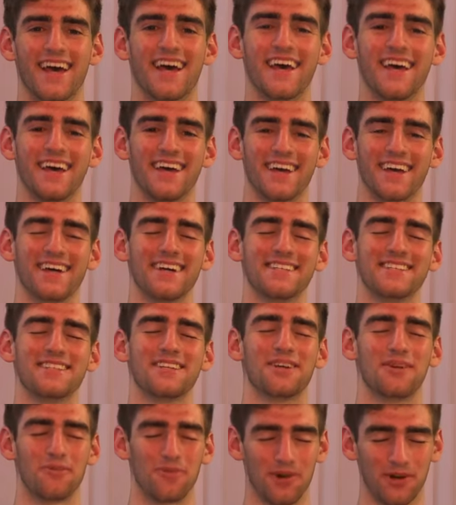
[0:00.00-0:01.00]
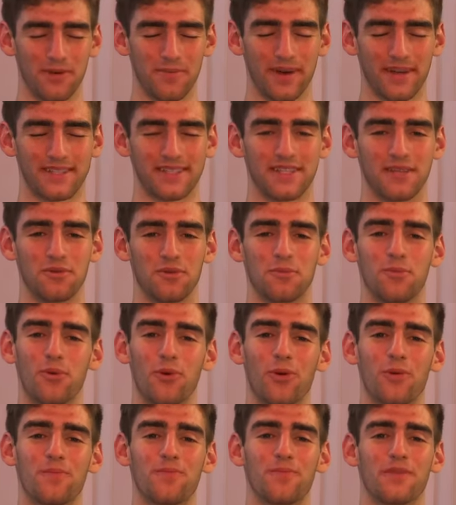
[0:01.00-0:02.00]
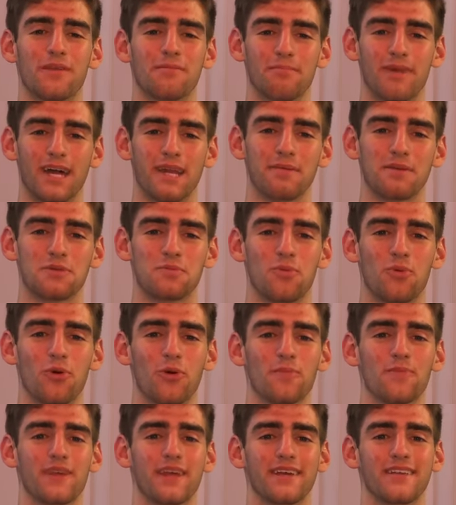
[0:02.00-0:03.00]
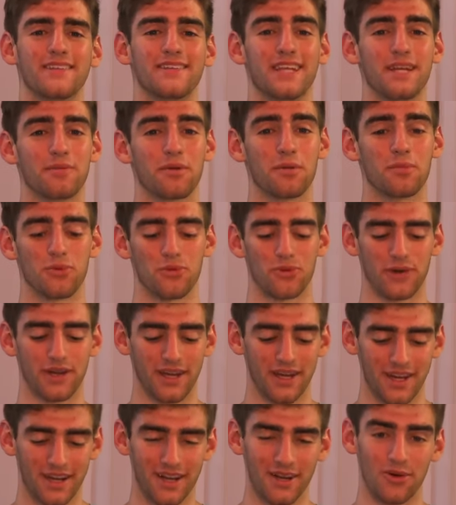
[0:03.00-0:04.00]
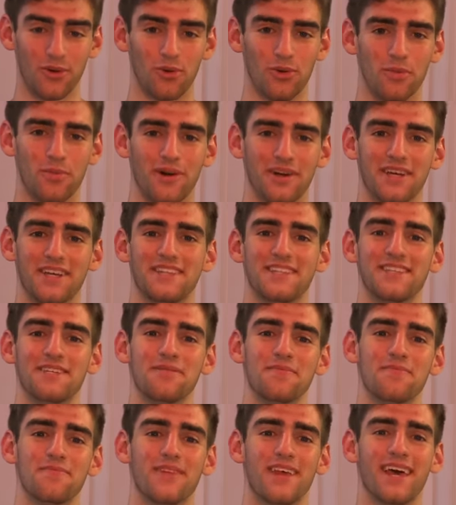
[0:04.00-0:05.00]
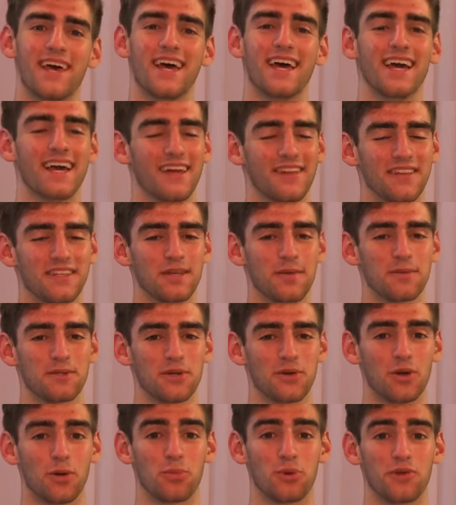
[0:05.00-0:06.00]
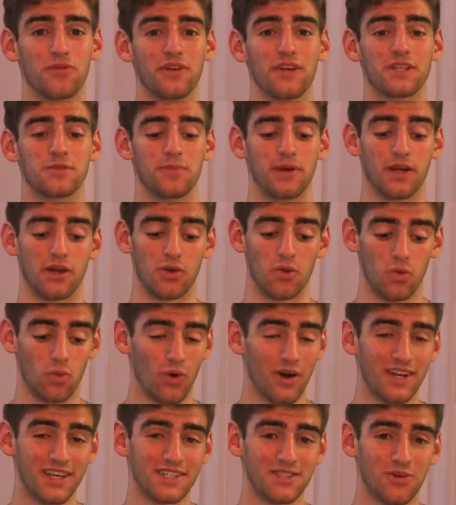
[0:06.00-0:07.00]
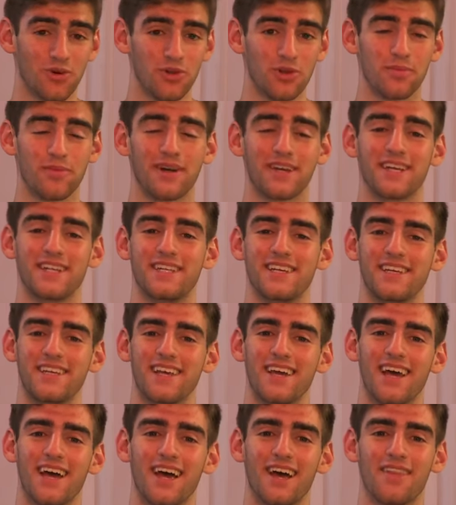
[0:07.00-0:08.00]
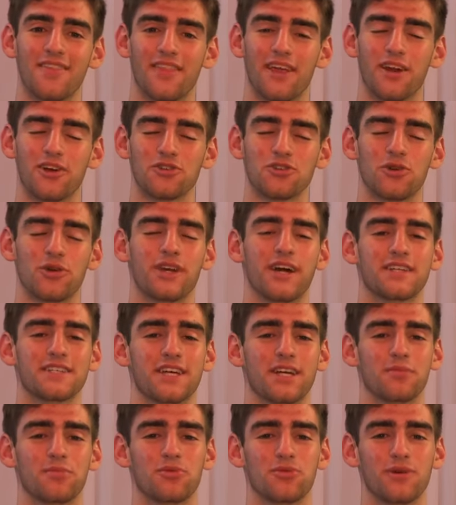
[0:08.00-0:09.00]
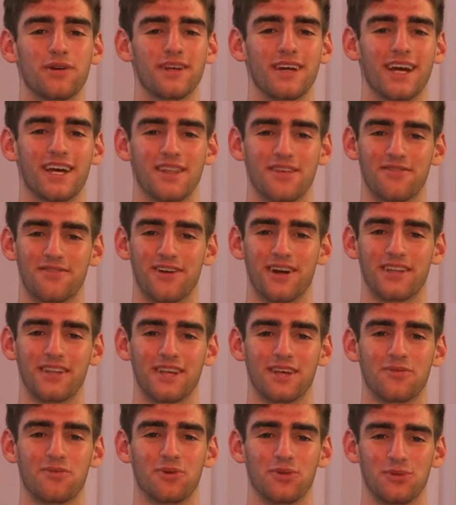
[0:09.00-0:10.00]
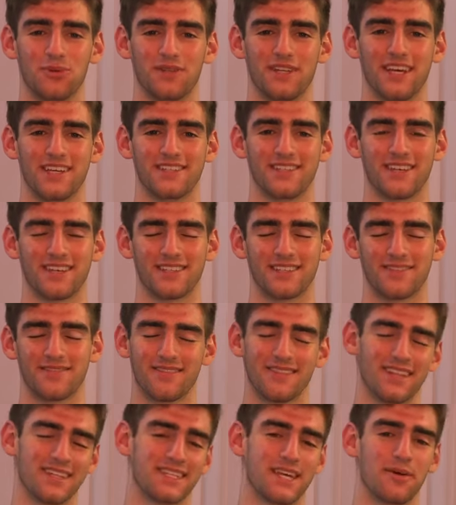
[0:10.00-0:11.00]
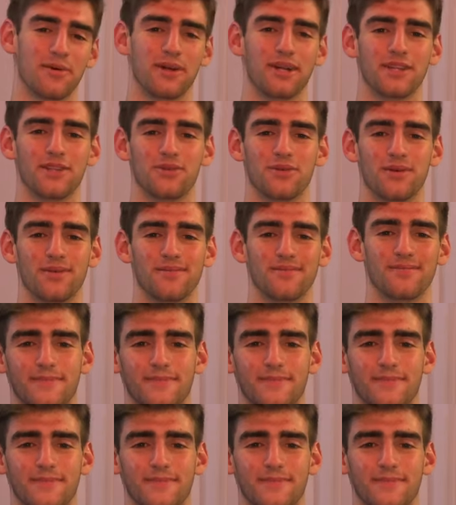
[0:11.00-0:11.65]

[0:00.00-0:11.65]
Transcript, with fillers: Hey guys, welcome back to Tea with Bor. My name is Bor, and today we're brewing Golden Monkey Tea. In this episode, I'll briefly explain what is Golden Monkey Tea, then I'll show you guys how to brew it, and then finally, we'll do a taste test. Let's get right into it.